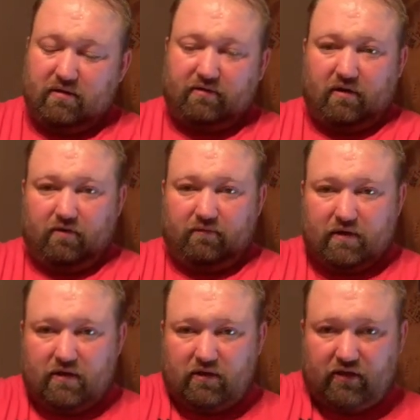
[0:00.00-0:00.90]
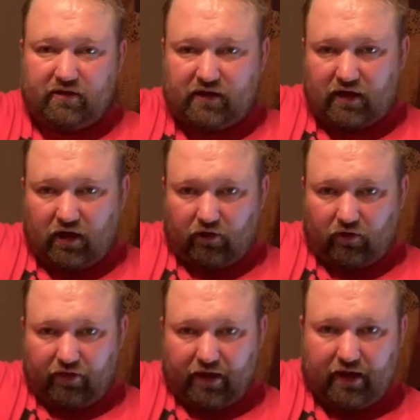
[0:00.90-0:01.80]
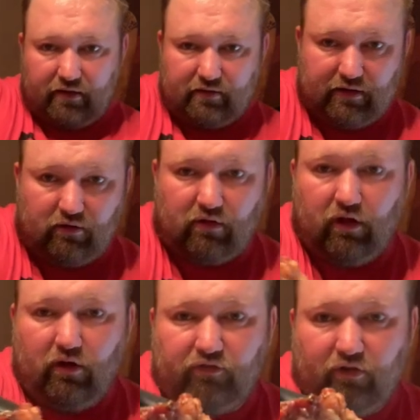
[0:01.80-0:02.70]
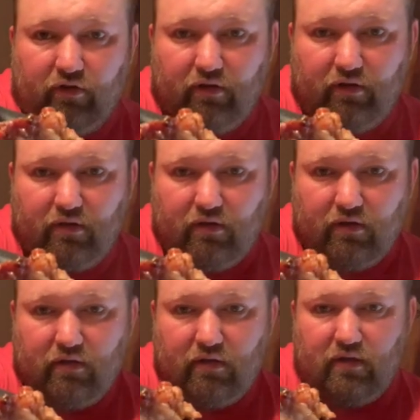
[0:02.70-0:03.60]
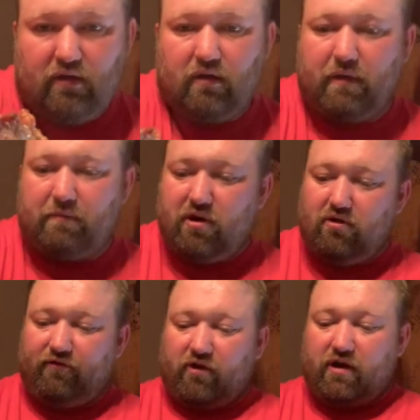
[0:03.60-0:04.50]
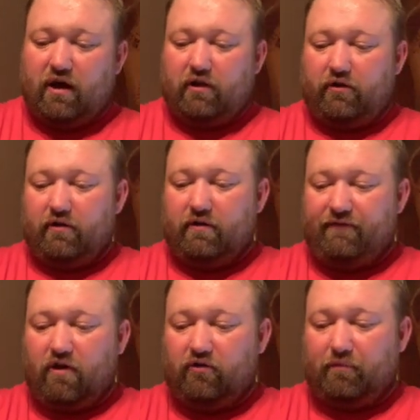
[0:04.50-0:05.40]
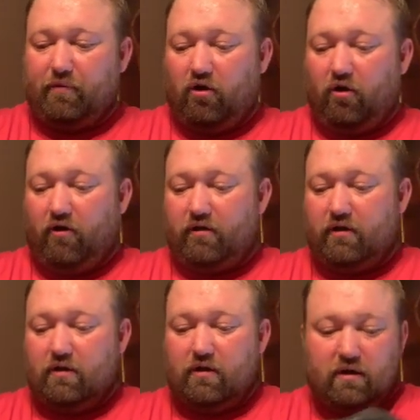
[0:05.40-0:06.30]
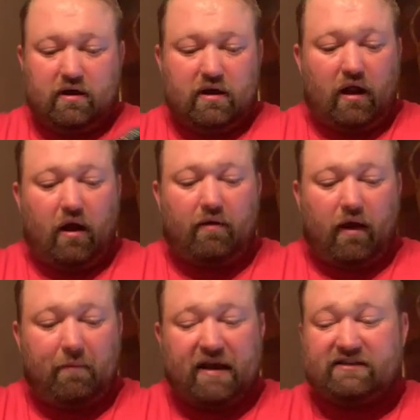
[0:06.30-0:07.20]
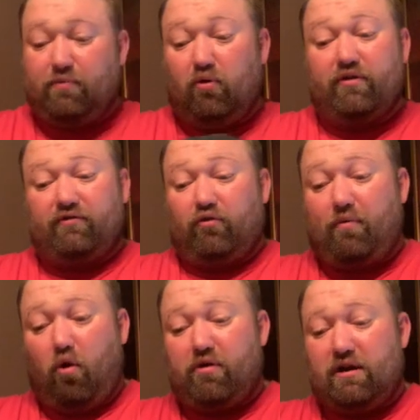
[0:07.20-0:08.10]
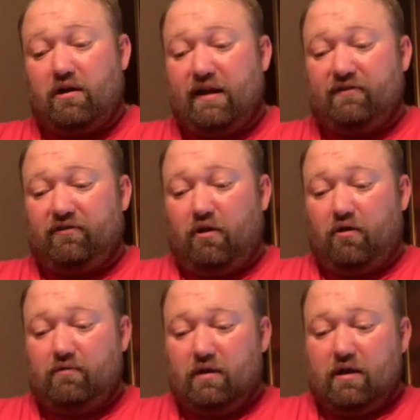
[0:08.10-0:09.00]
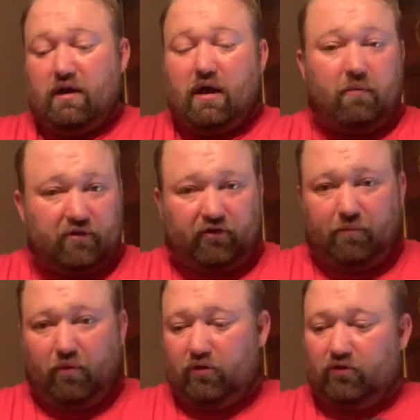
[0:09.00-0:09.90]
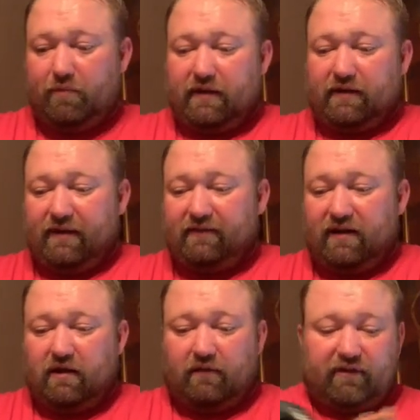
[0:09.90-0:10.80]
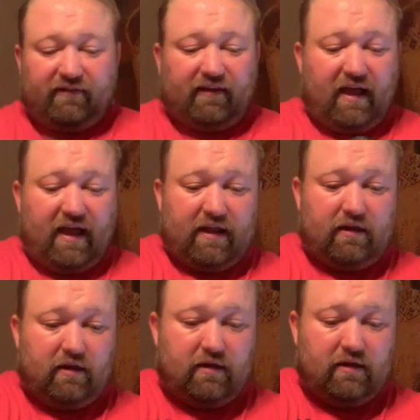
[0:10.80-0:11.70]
So look at the color on that. Get a little closer. I mean, beautiful color, falls apart. Now, I'm actually pulling this for a party night, so I'm going to start pulling a little bit and kind of set it off to the side.